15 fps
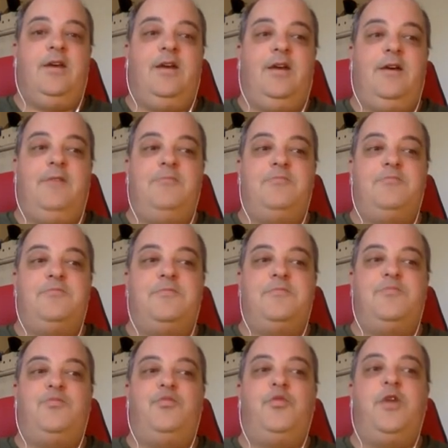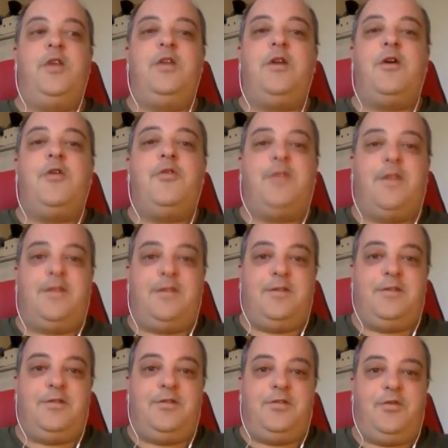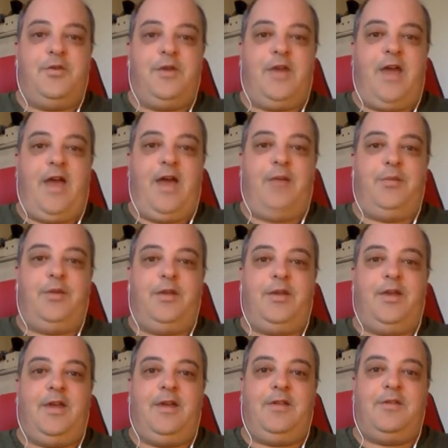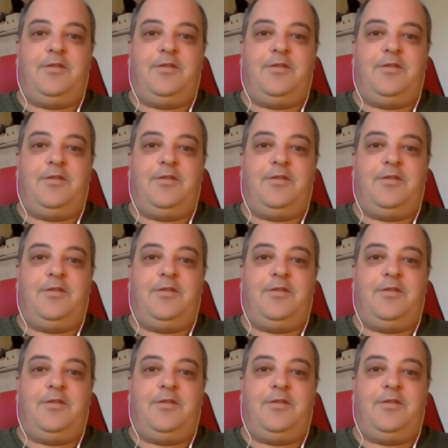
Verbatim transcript: Um, we know that this is going to happen again.